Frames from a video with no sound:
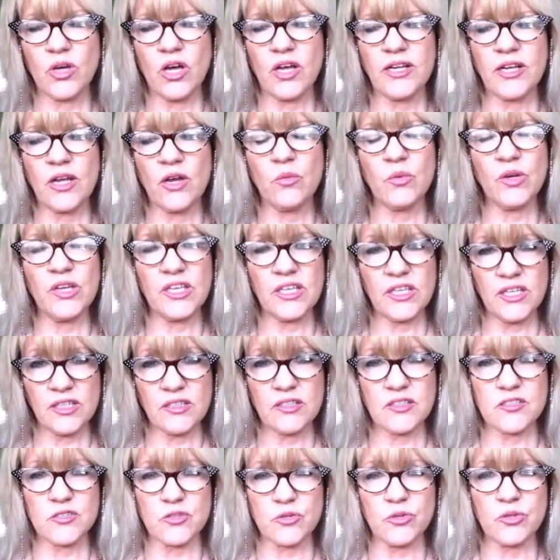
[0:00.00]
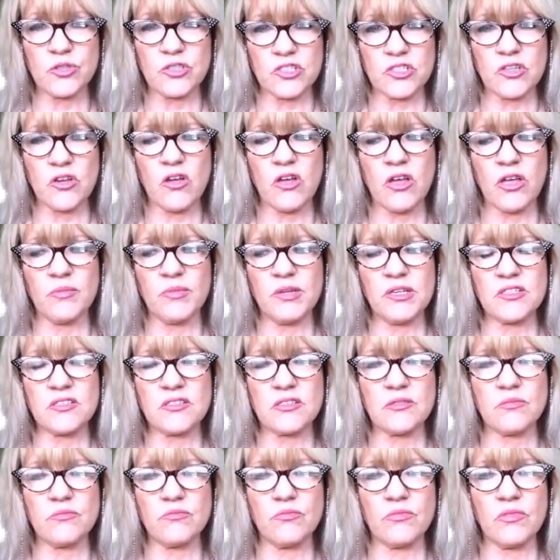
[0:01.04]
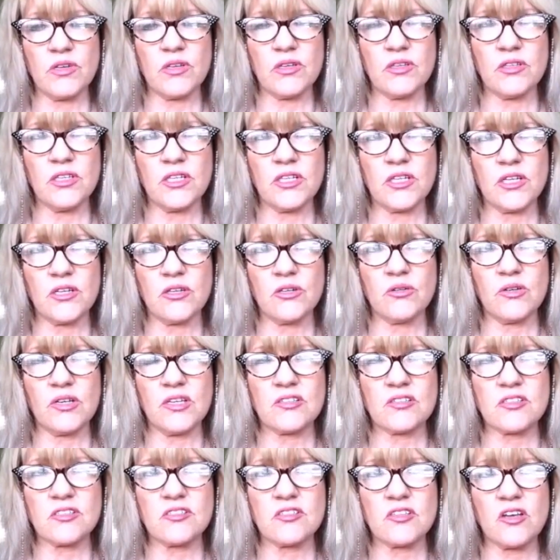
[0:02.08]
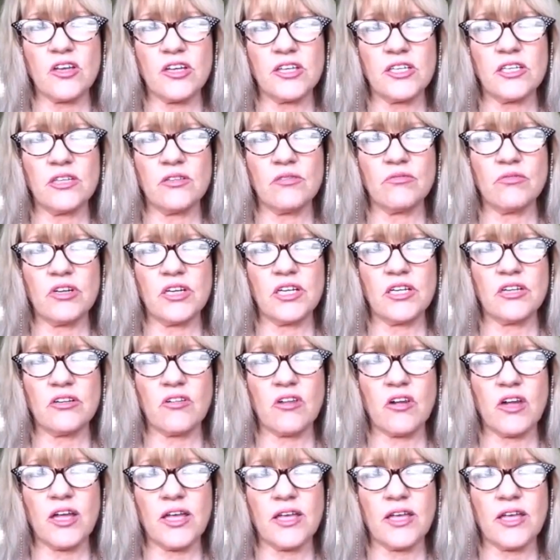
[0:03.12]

I know we hear this all the time, and as a psychic reader,